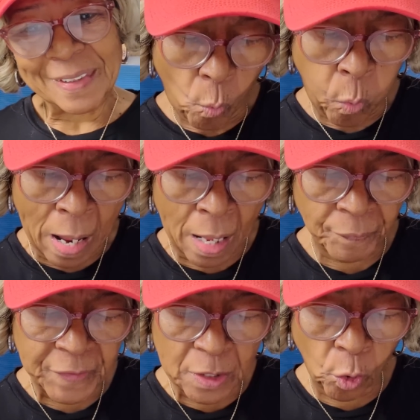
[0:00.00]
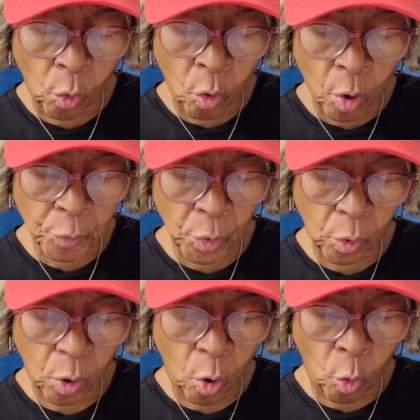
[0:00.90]
While the
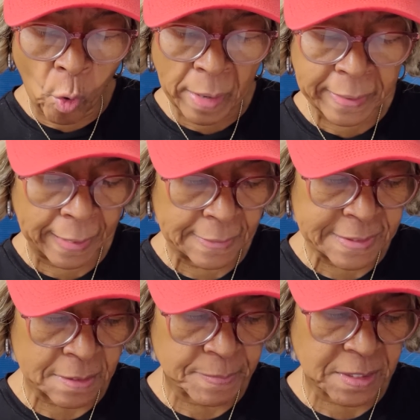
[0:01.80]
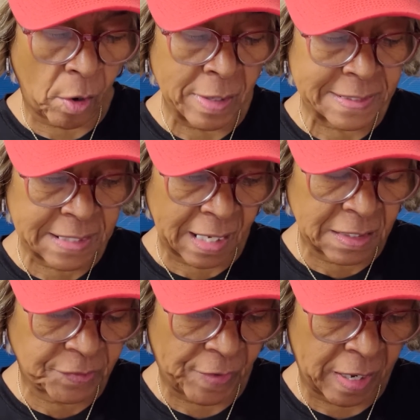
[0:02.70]
oral orgasms are
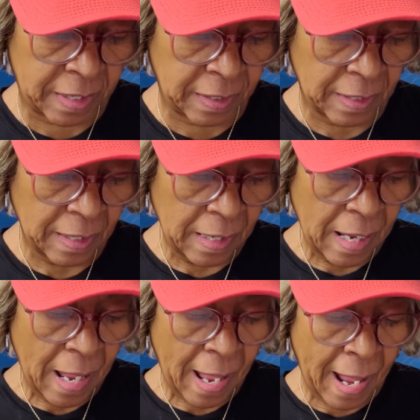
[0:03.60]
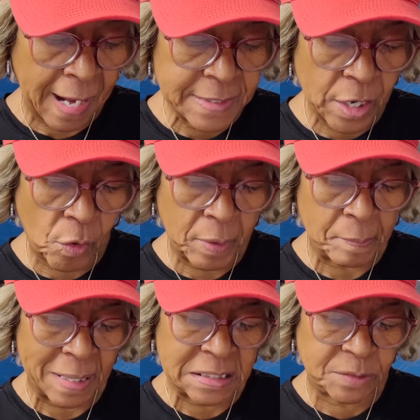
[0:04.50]
satisfying, I know
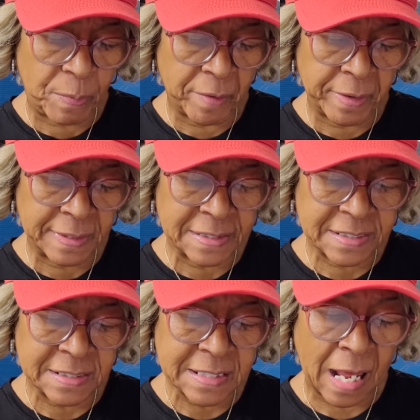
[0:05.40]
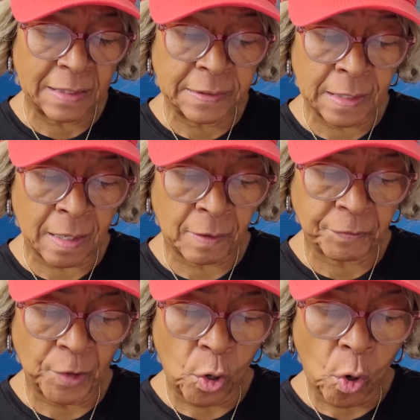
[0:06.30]
in my spirit this is not
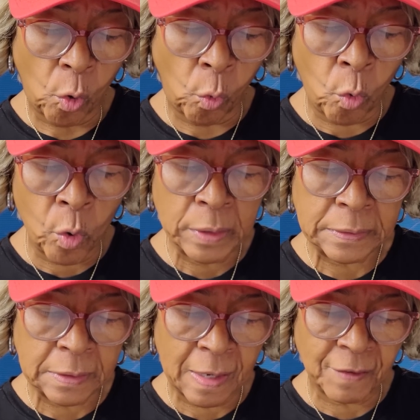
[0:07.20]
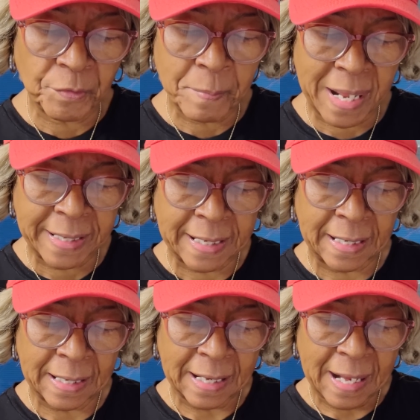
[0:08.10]
love or love
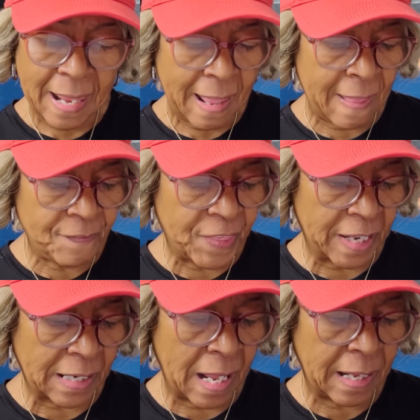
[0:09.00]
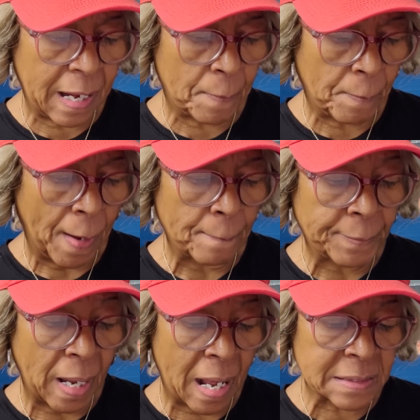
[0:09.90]
making, and that I am
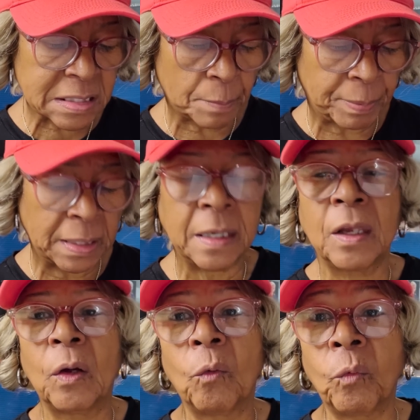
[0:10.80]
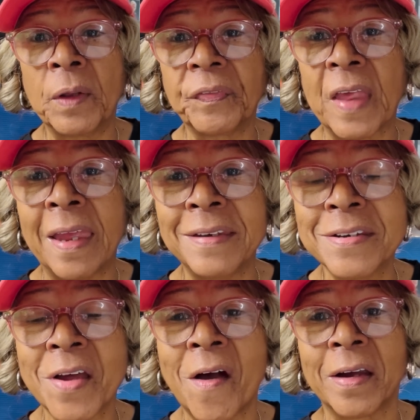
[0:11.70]
possibly with a
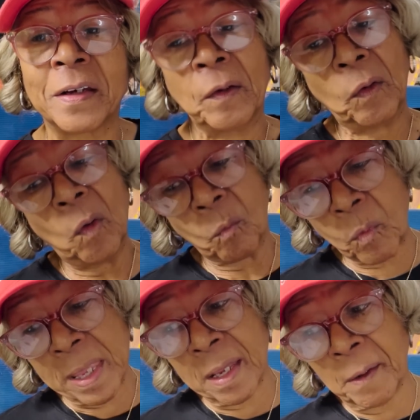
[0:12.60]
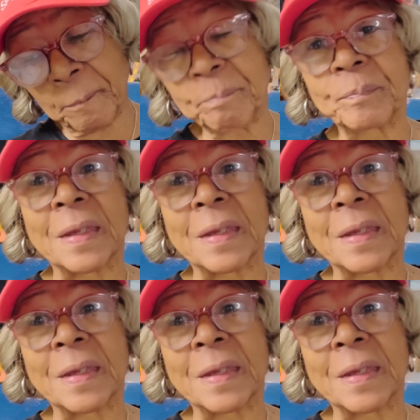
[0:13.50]
narc. Well,